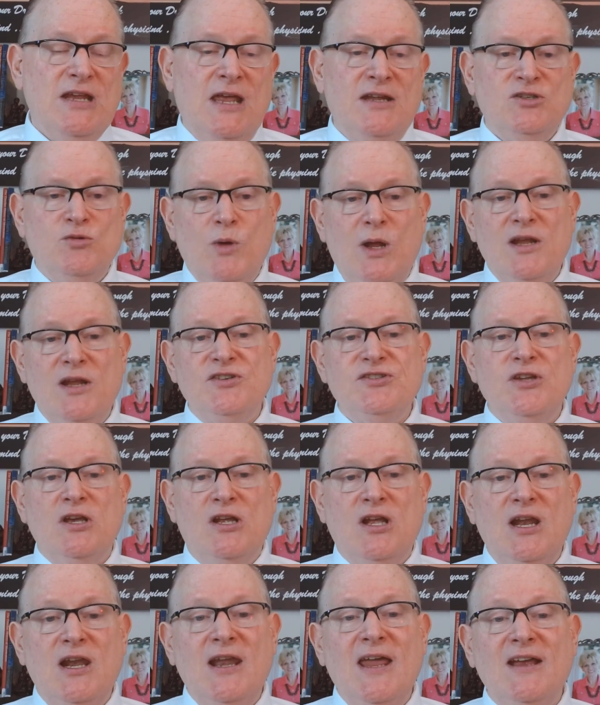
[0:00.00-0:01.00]
as well as the
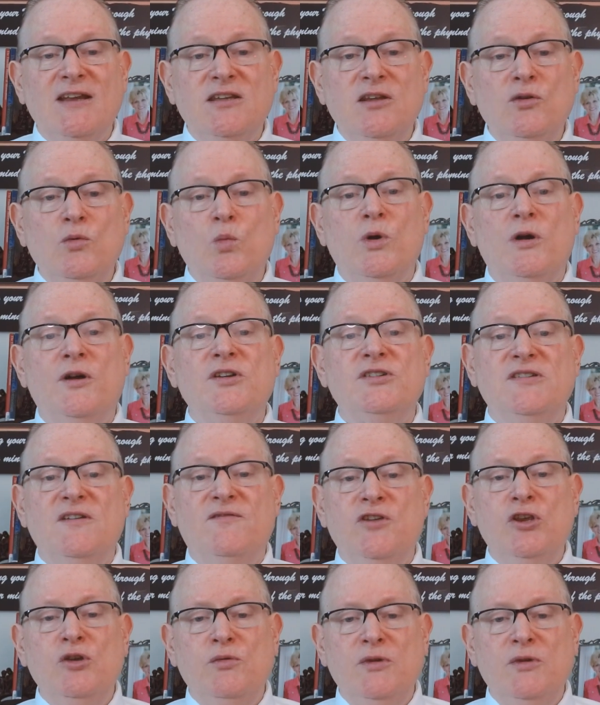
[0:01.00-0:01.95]
collected works of Hugh